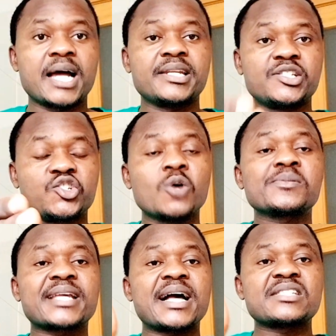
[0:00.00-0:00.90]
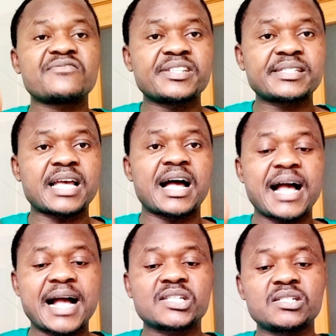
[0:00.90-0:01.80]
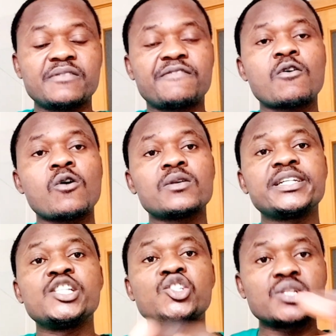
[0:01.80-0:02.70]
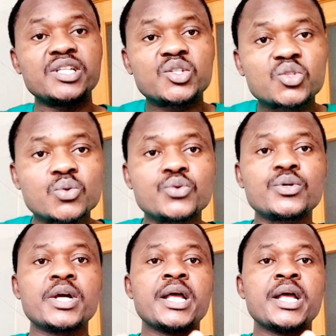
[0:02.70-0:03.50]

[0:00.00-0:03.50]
The job seekers visa actually fall into